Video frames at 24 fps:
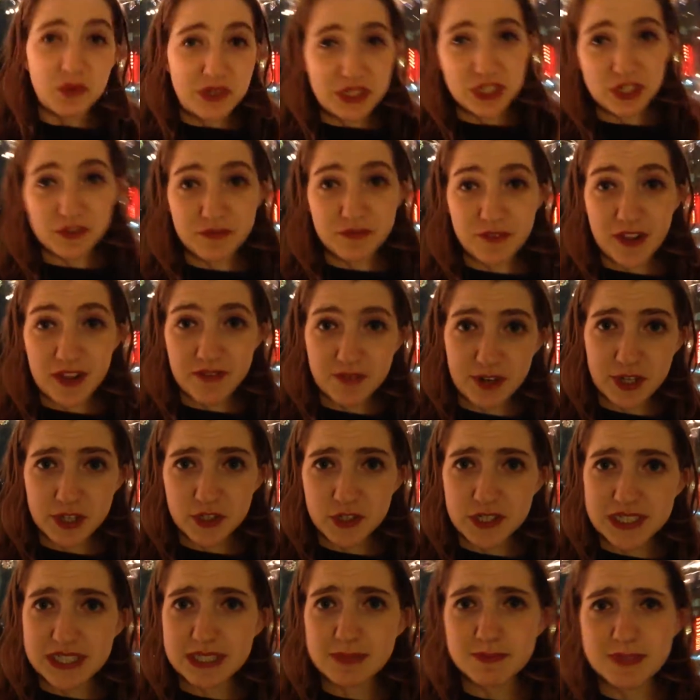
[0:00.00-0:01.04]
what's your favorite
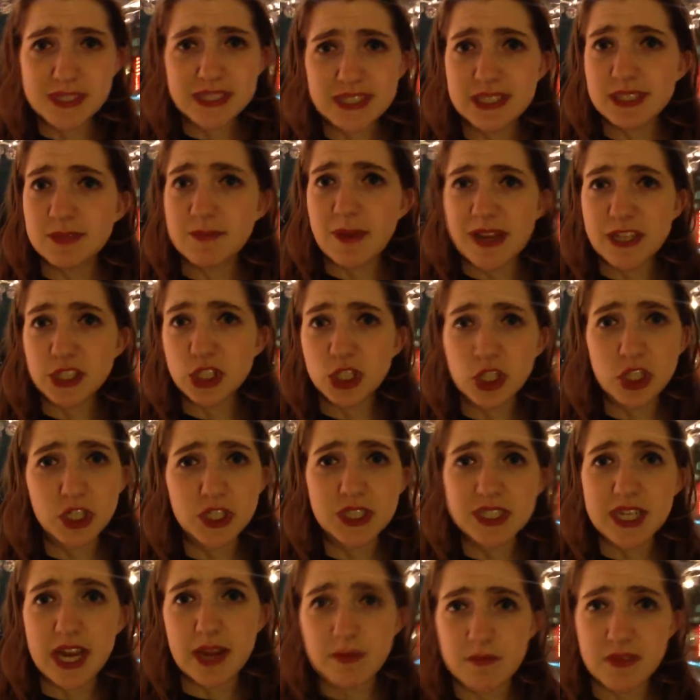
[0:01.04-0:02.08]
Christmas special
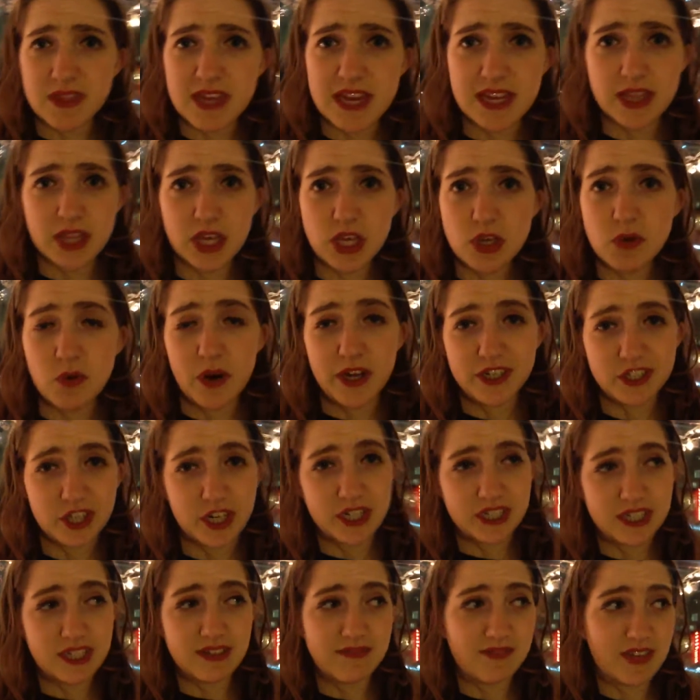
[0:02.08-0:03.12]
type thing that you watch
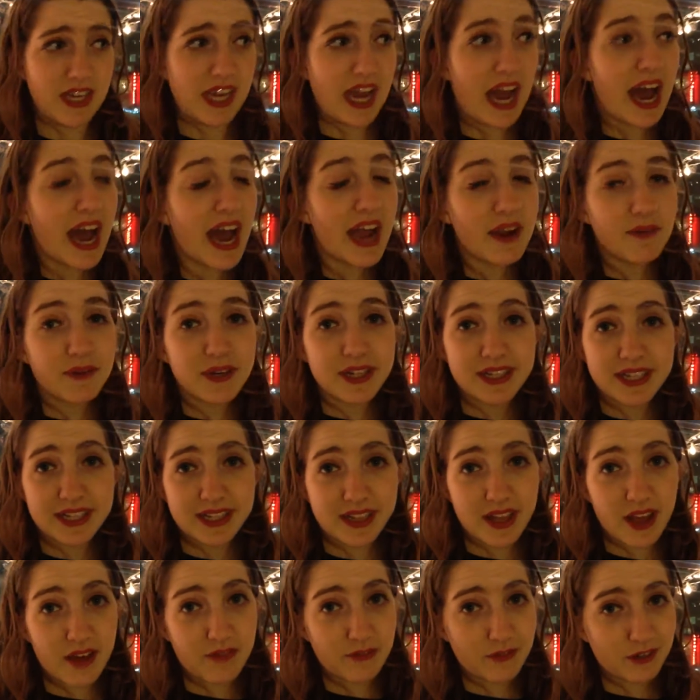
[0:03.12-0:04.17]
on TV. I really
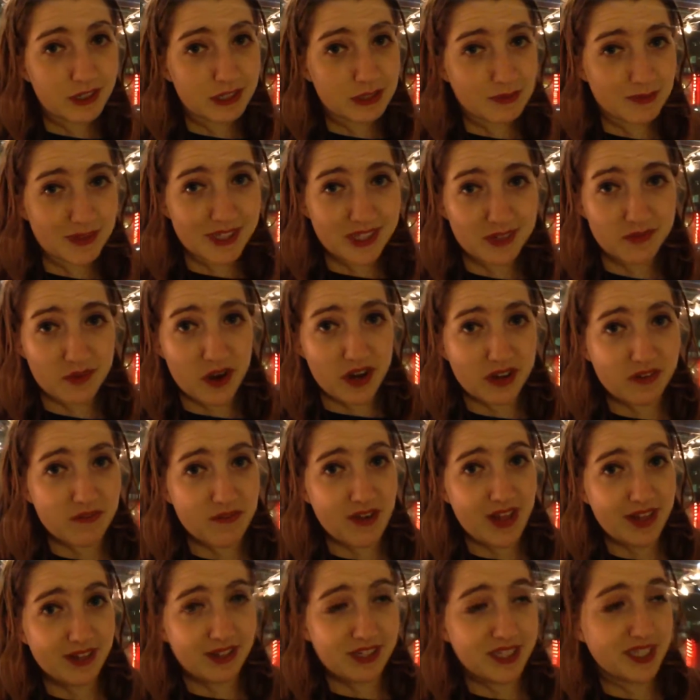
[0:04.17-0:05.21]
love Christmas in
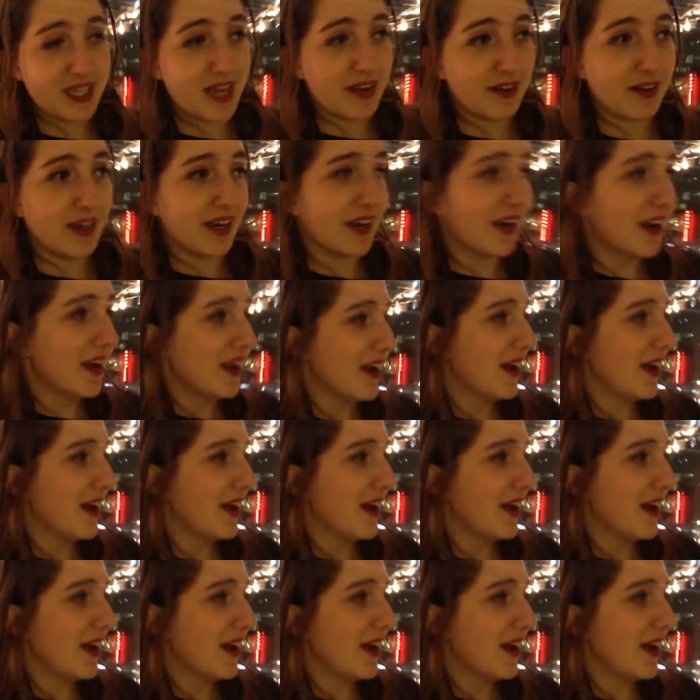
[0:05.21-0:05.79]
Rockefeller Center.